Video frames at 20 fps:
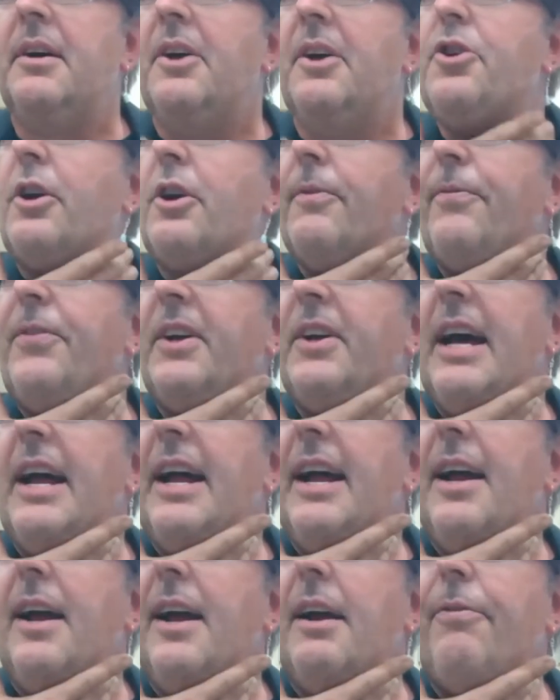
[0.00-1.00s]
And you can feel
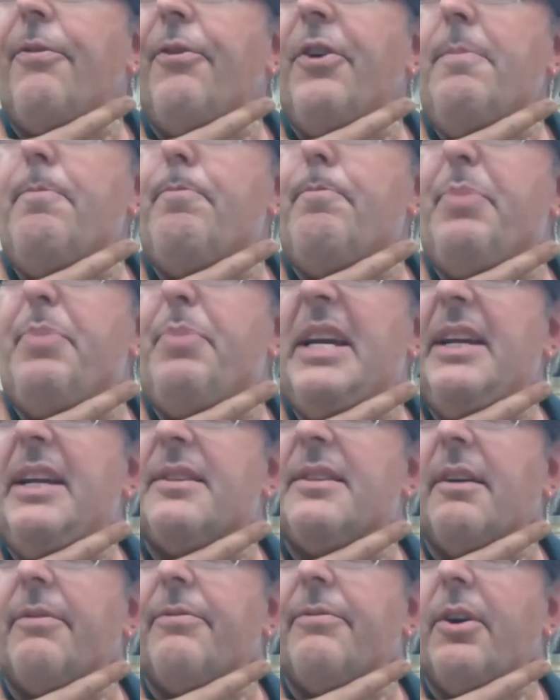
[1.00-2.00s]
it. every
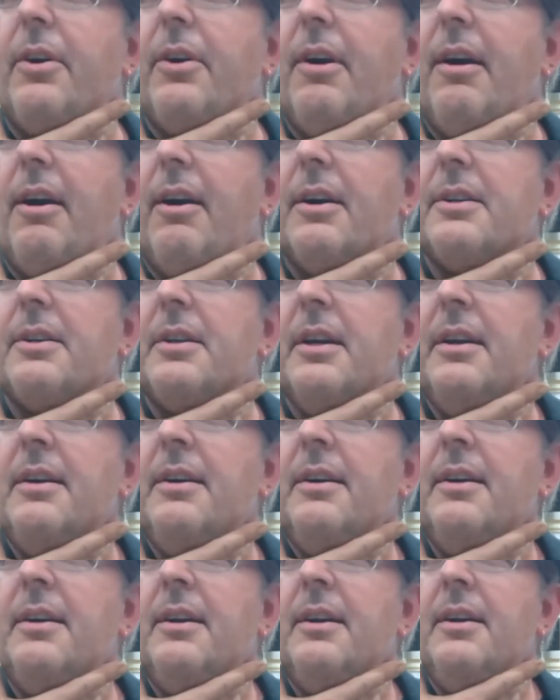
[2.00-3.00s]
beat of your heart
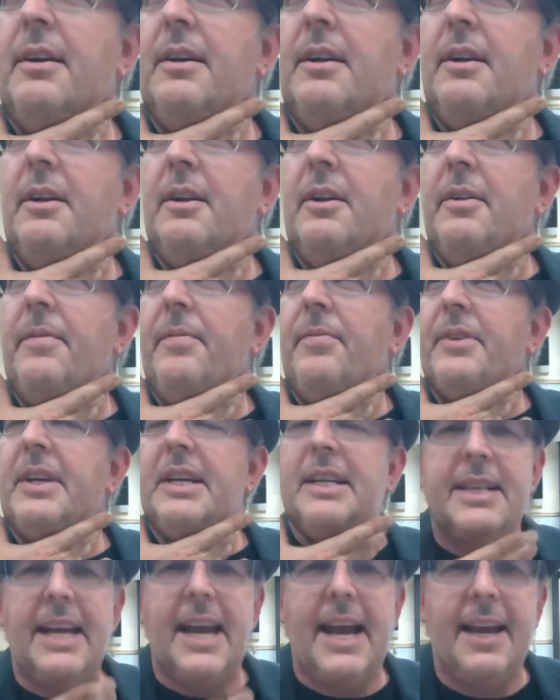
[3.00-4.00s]

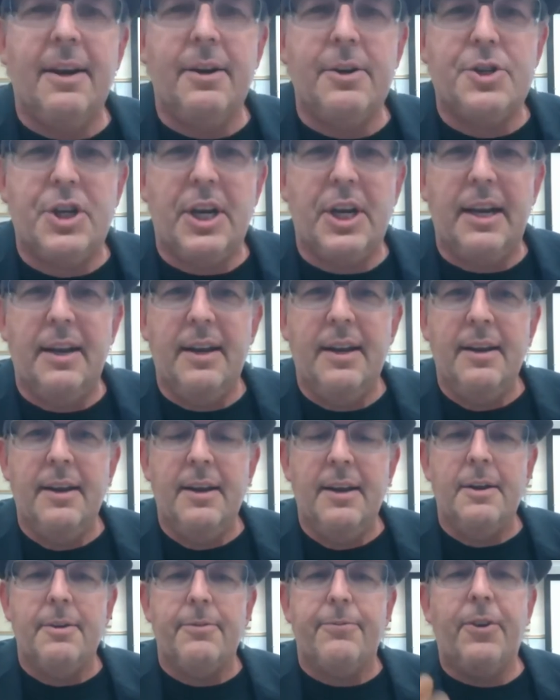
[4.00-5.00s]
is energy
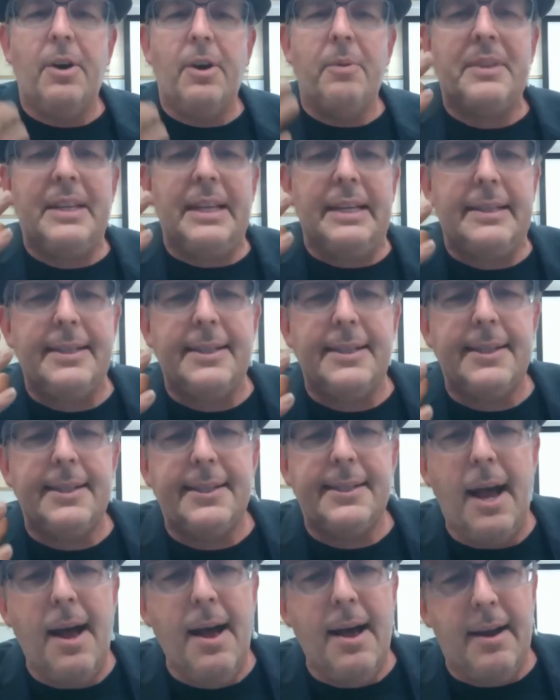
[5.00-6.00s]
from the
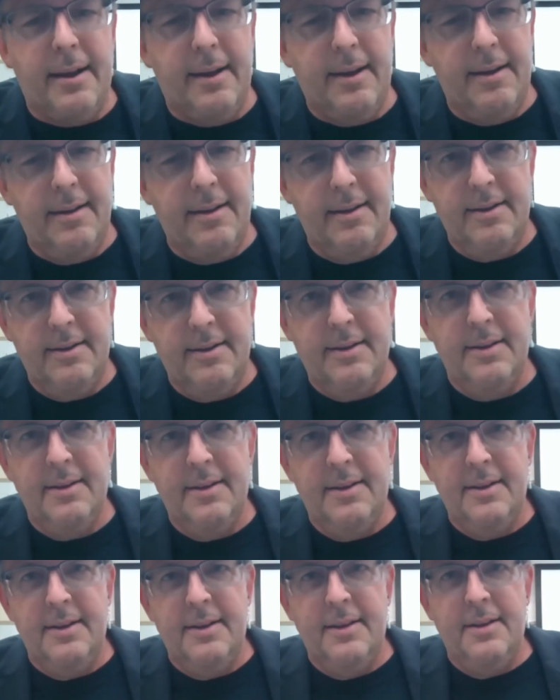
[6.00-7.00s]
sun
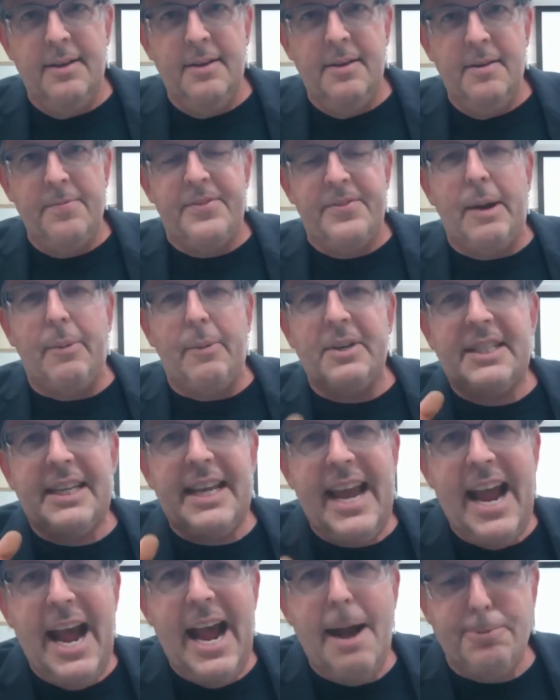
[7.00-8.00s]
that was
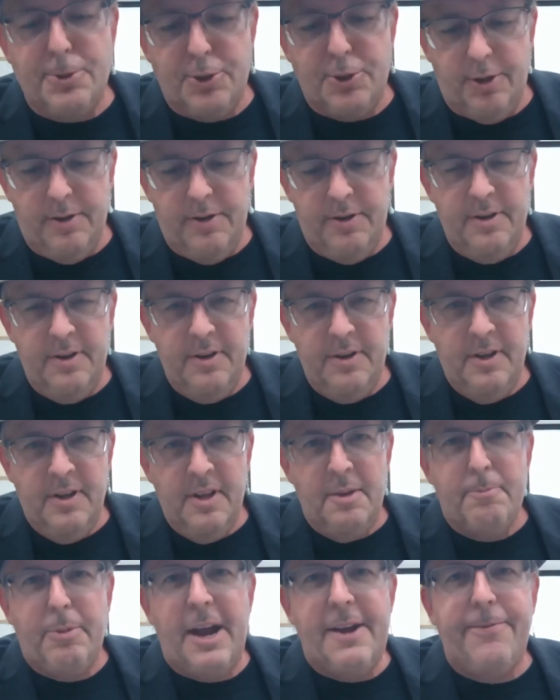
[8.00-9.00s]
captured
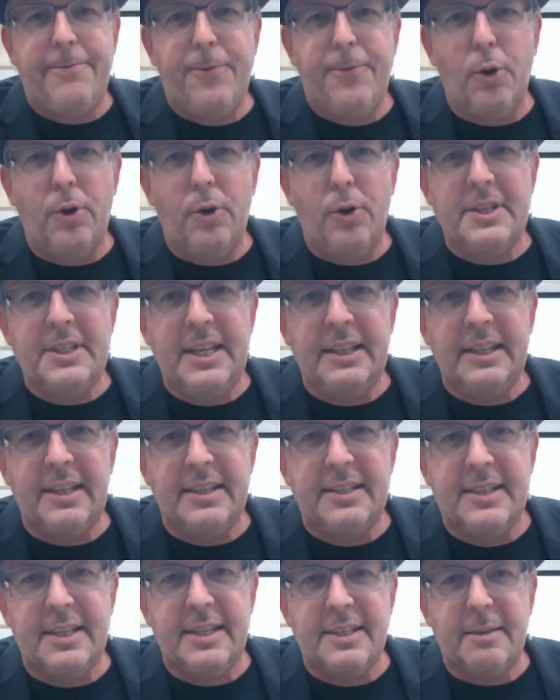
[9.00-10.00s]
by
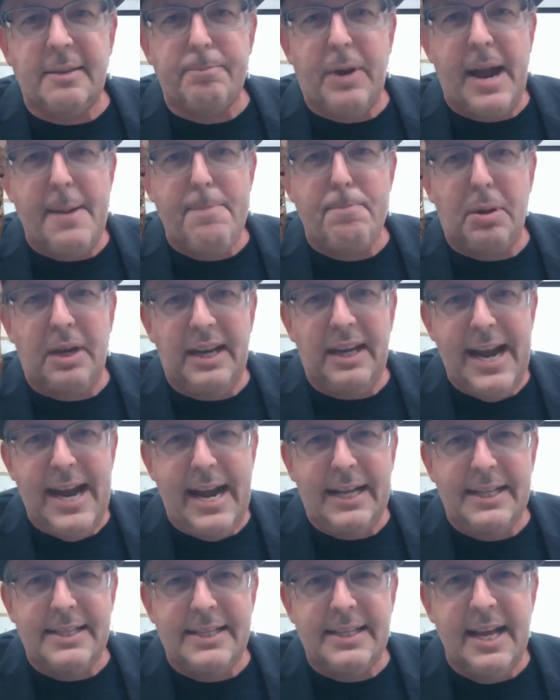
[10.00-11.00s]
photosynthesis by
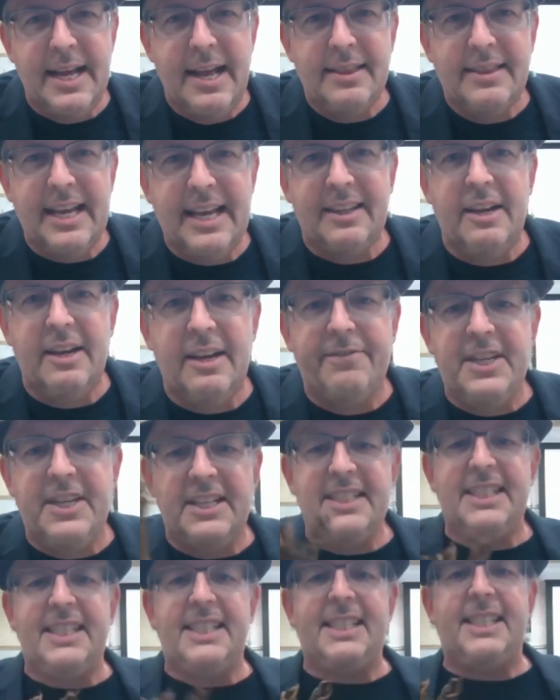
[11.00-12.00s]
plants that lived
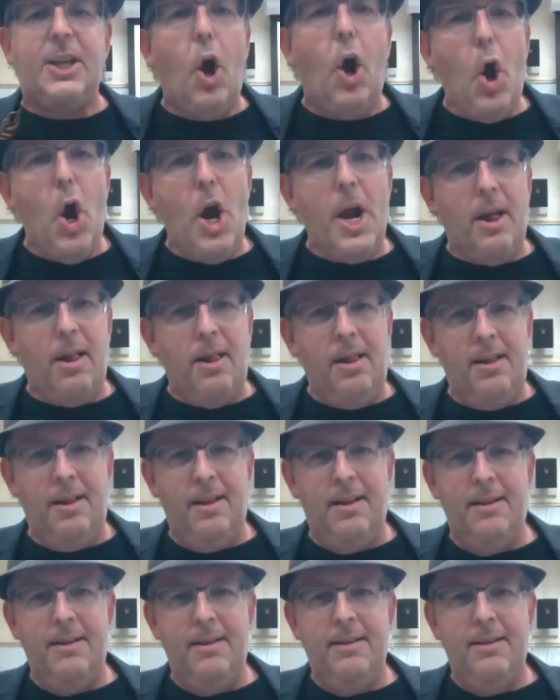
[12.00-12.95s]
in soil.